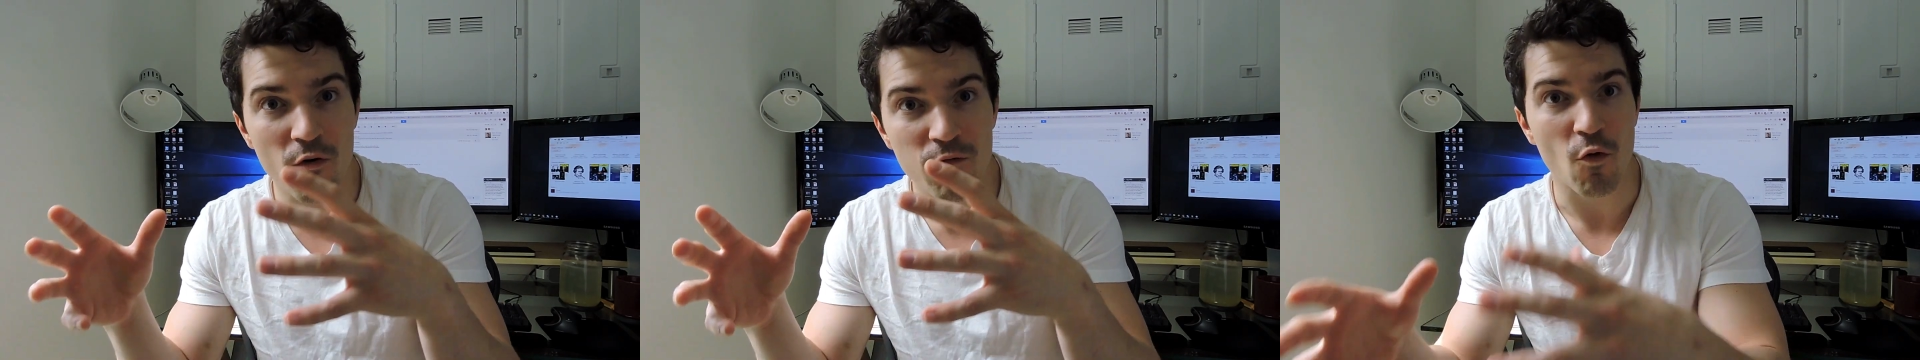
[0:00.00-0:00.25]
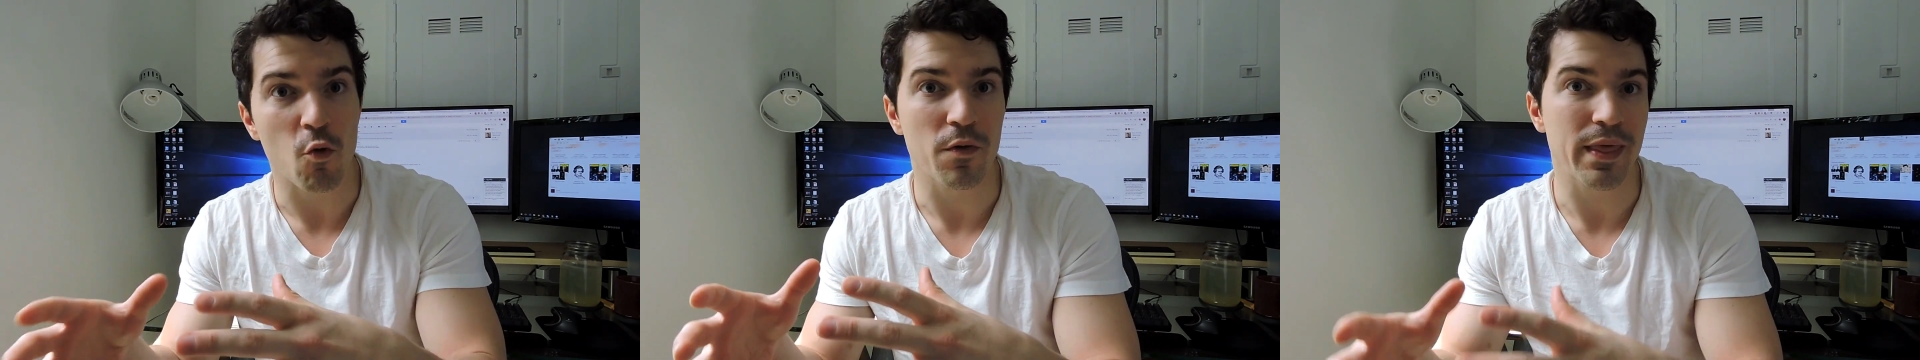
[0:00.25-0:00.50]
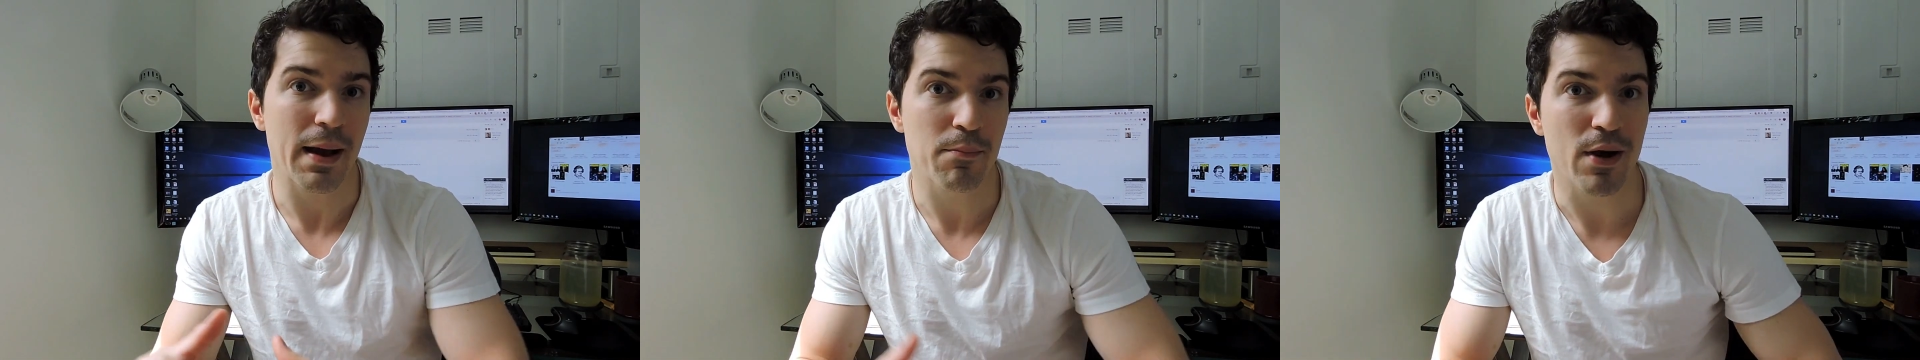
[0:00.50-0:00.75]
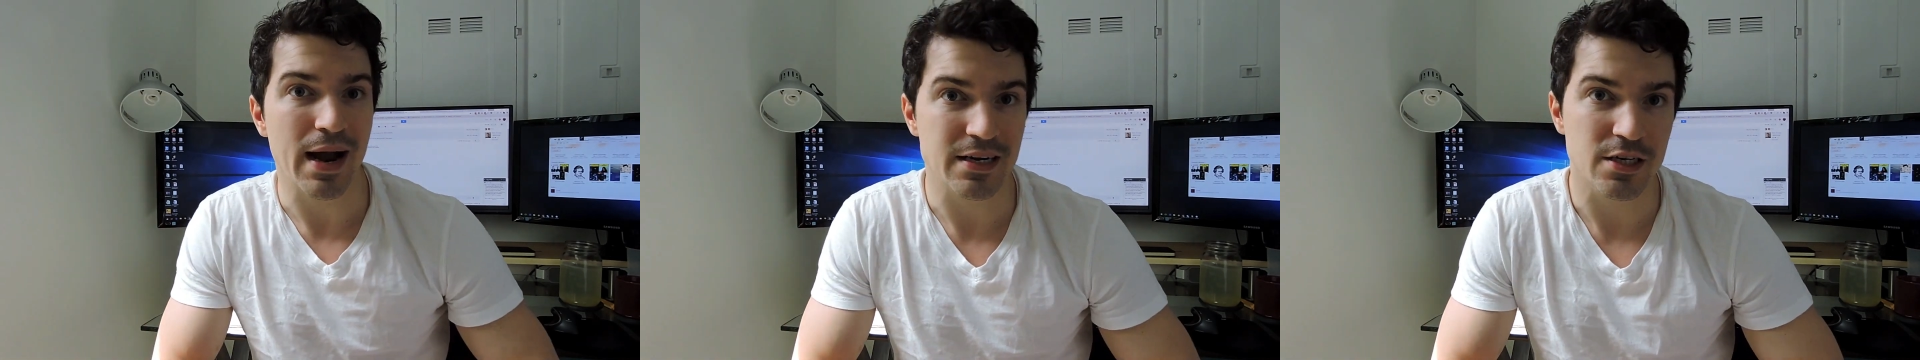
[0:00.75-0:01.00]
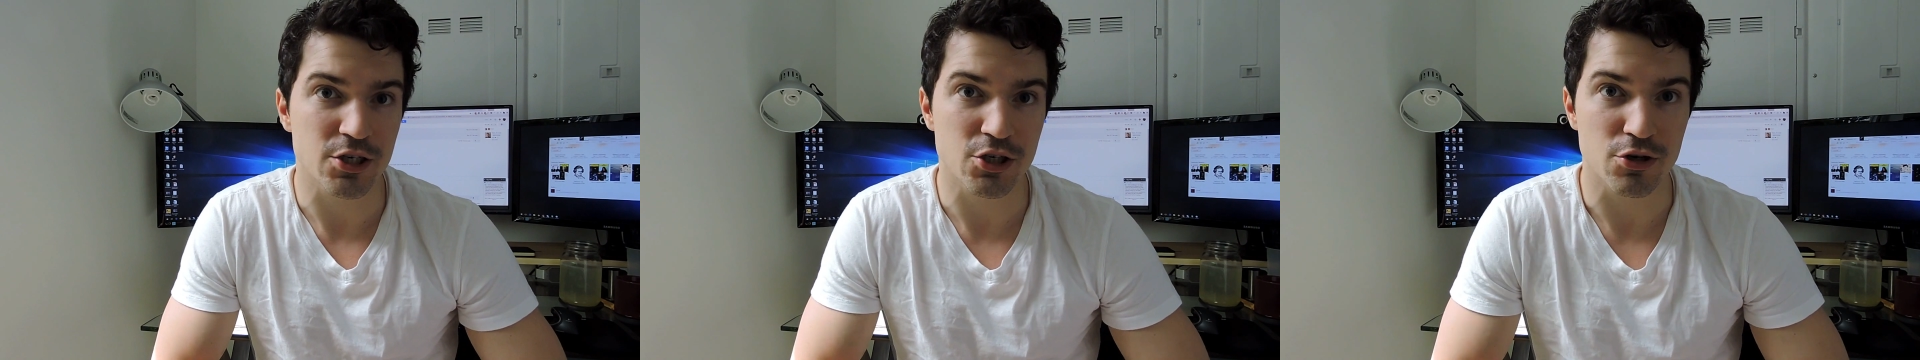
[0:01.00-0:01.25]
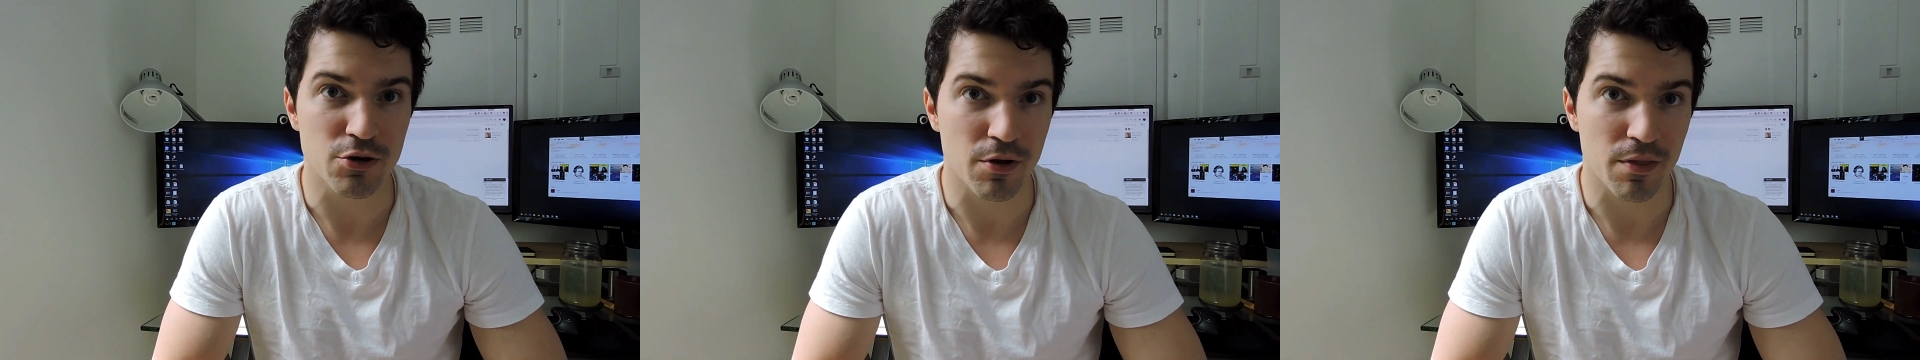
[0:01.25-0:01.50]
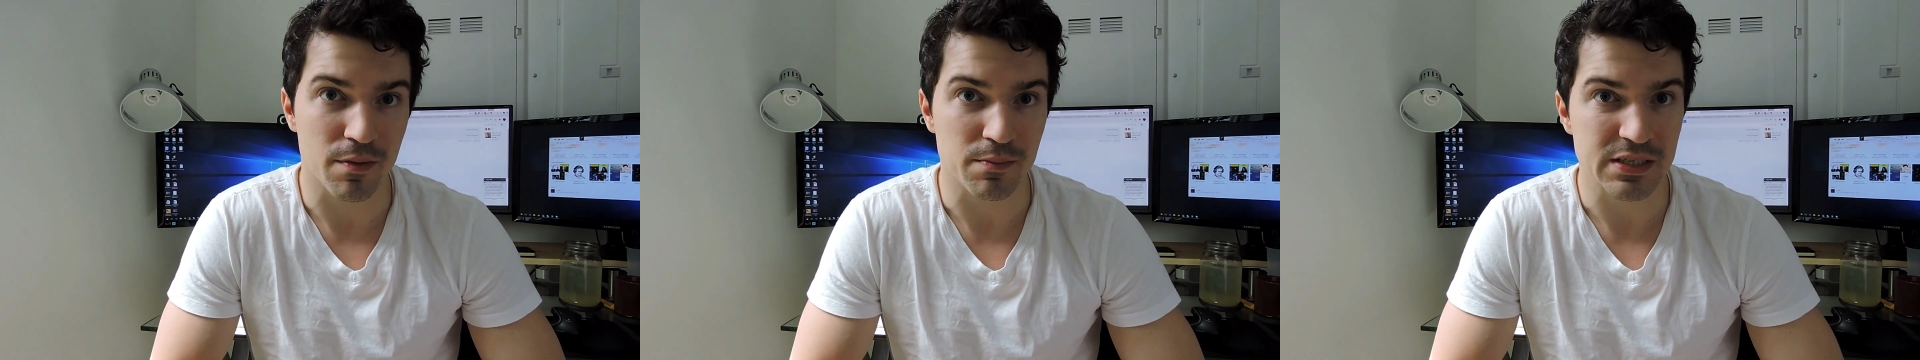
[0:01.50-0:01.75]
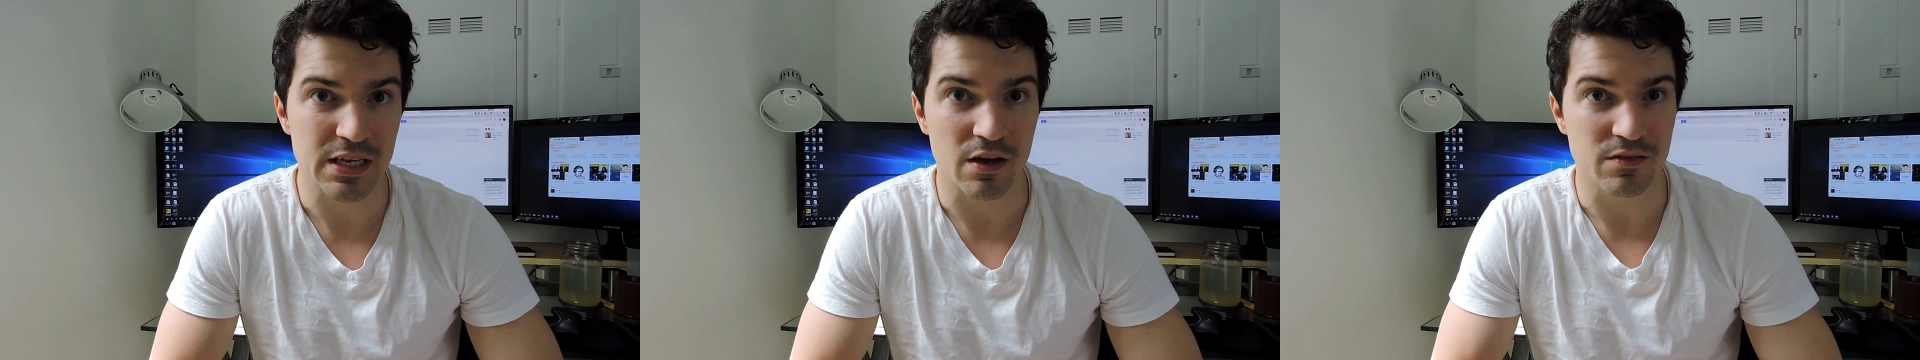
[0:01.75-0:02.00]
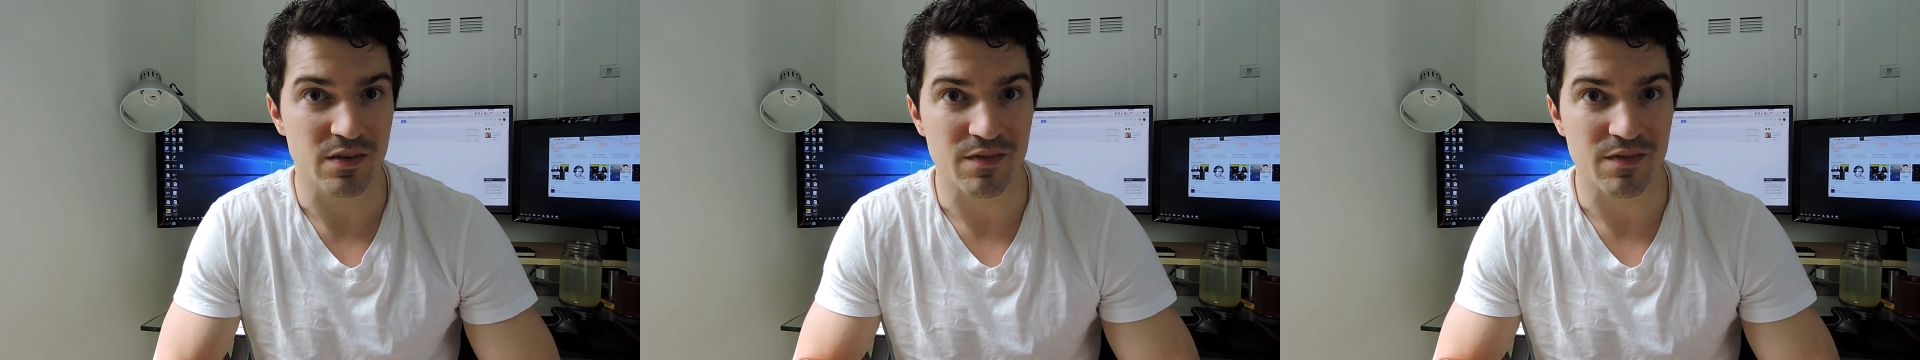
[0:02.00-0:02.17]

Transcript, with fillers: for that practitioner themselves.